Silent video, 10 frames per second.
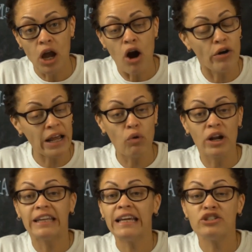or they
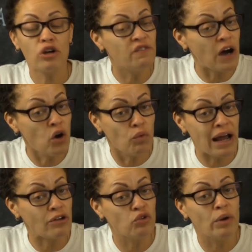want to get your vote
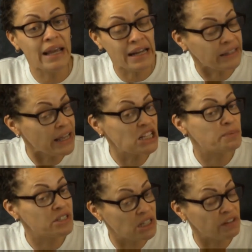without doing anything
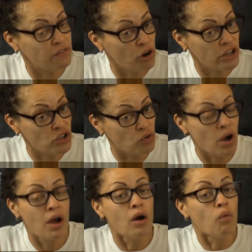specific for you.